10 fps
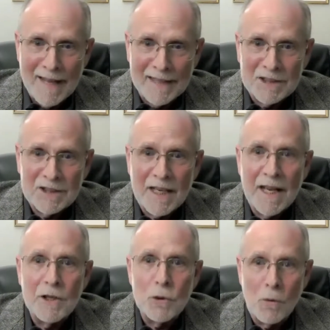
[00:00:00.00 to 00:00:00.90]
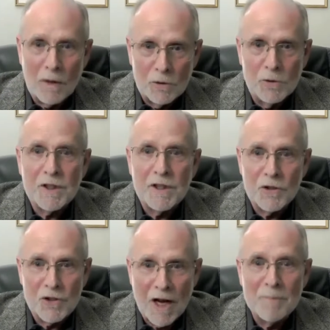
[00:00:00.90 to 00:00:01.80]
and say you are losing your
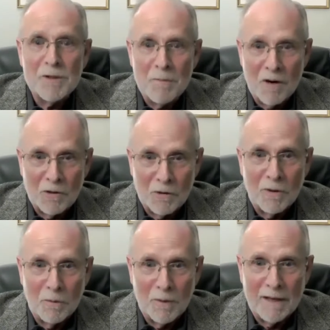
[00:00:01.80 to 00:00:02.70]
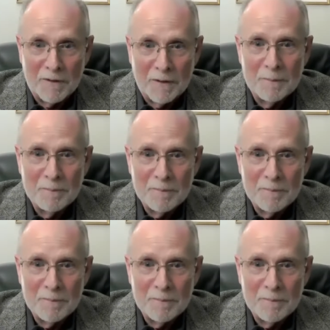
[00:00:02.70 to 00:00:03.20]
job tomorrow or whatever.